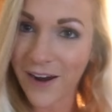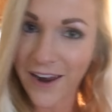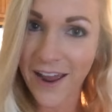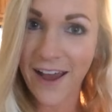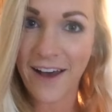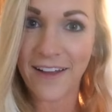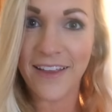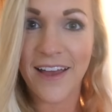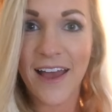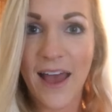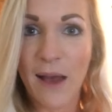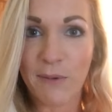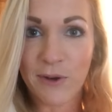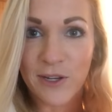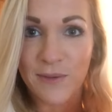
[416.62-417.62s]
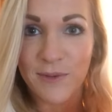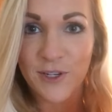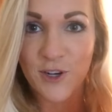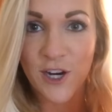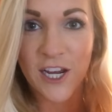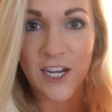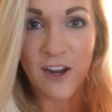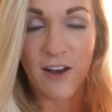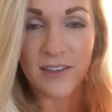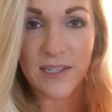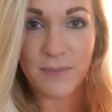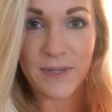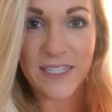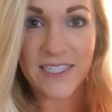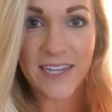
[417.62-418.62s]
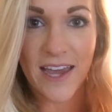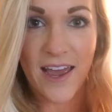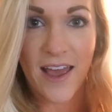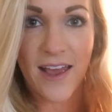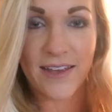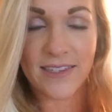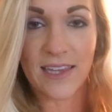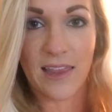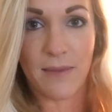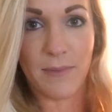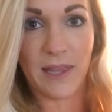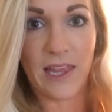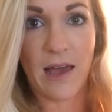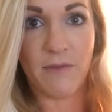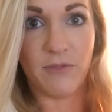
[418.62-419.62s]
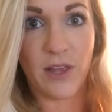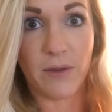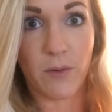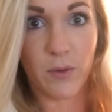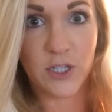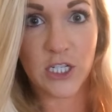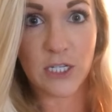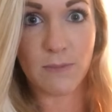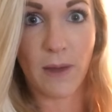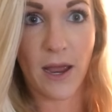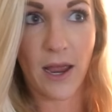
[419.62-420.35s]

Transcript: workout, I'm going to be drinking on the BCAAs, the Lemon Lime flavor, which is